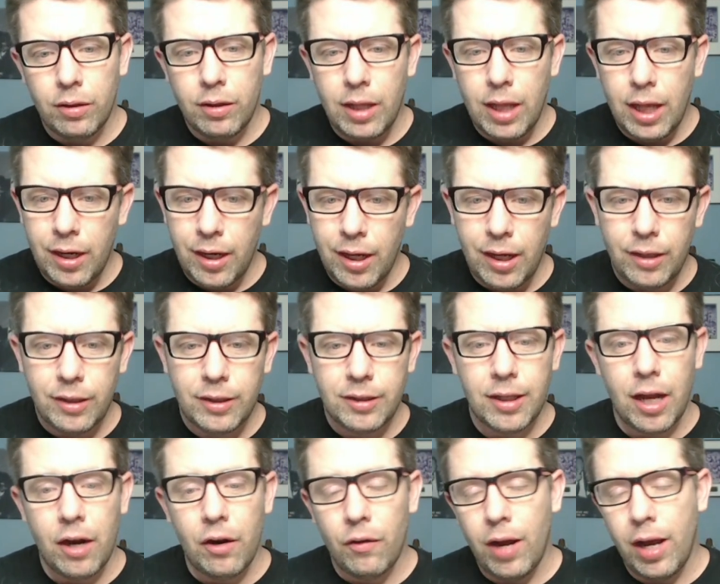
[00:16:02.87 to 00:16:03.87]
Then at
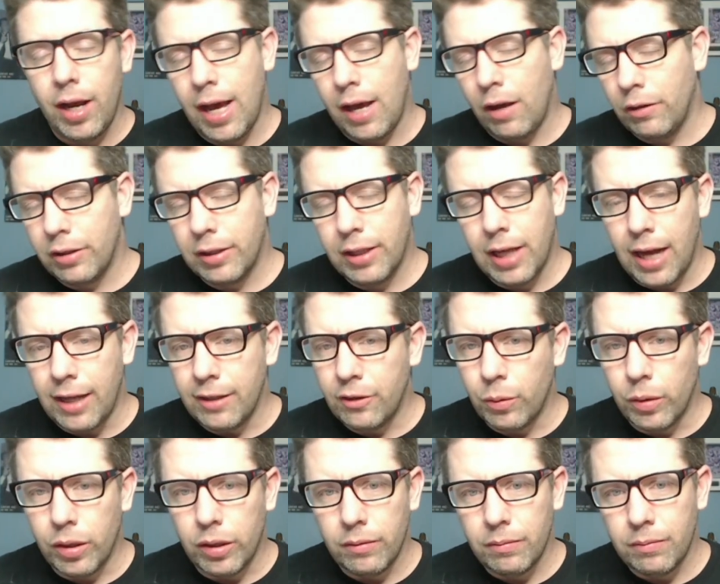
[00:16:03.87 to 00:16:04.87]
center right now, it's
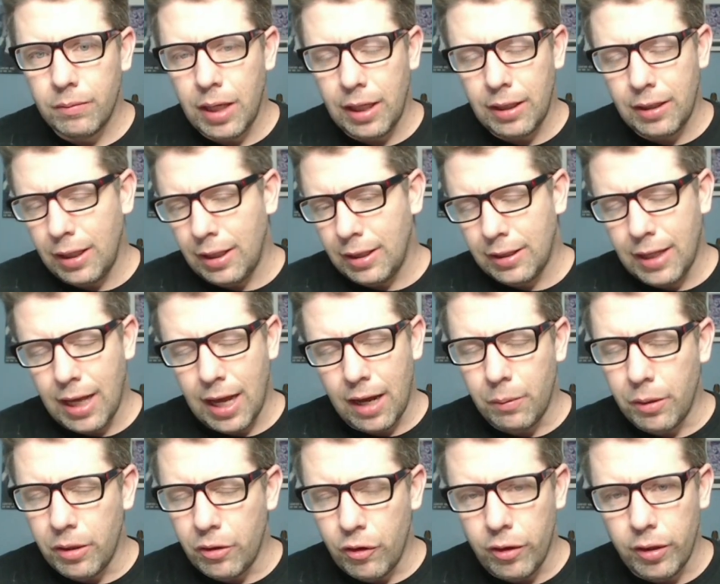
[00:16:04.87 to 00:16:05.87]
Godswill. It's got to
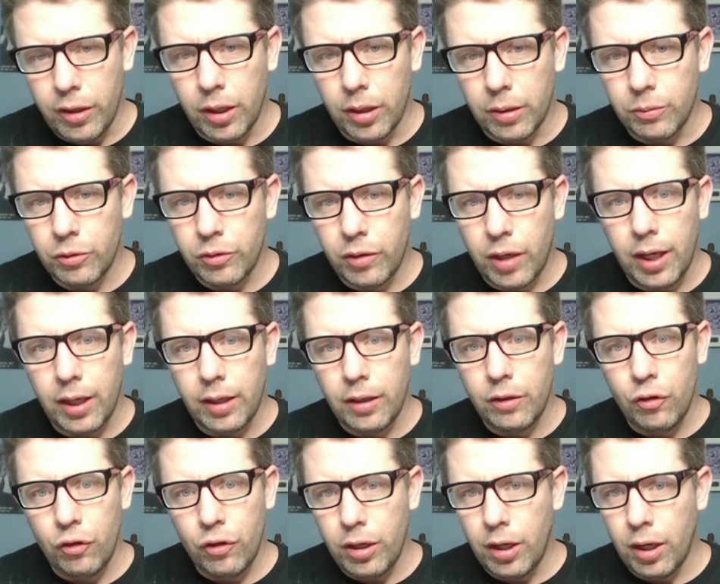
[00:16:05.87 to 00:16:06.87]
be G-Dubs, right?
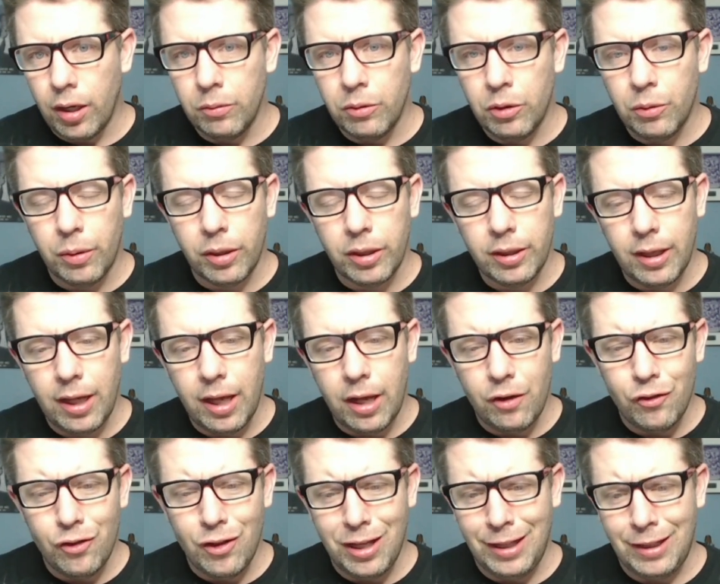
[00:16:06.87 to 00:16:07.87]
G-Dubs brings the
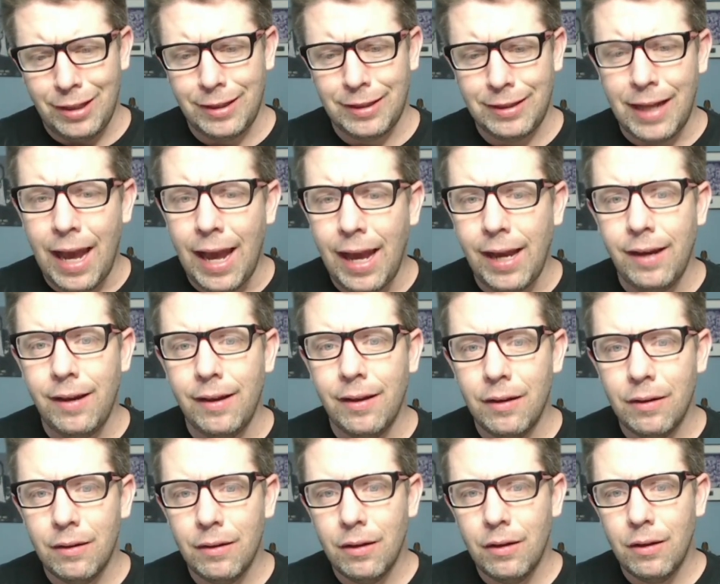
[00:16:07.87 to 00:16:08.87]
energy. He stayed
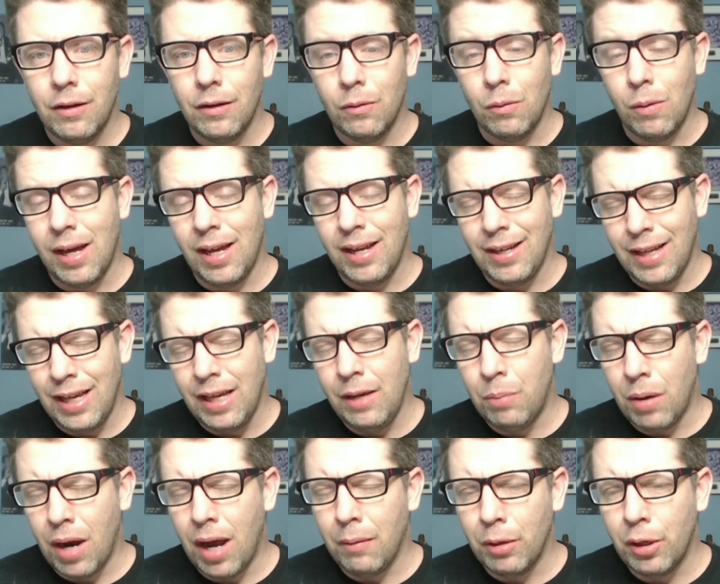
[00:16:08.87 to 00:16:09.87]
when he
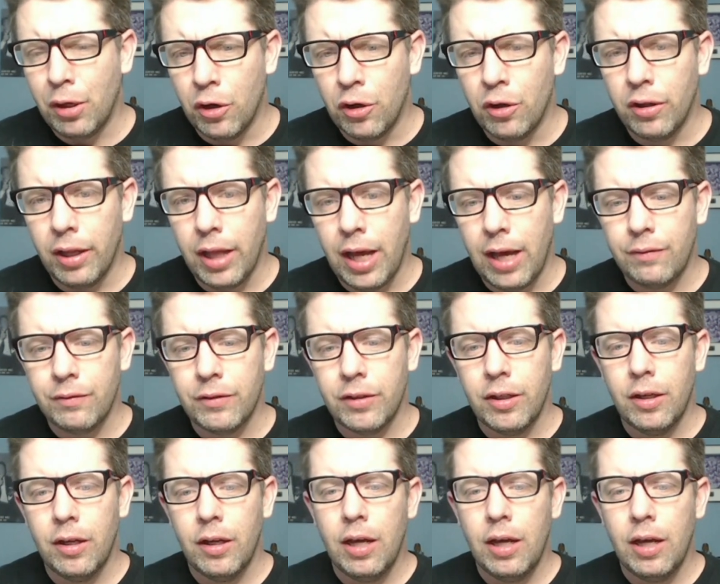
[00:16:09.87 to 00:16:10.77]
probably could have left.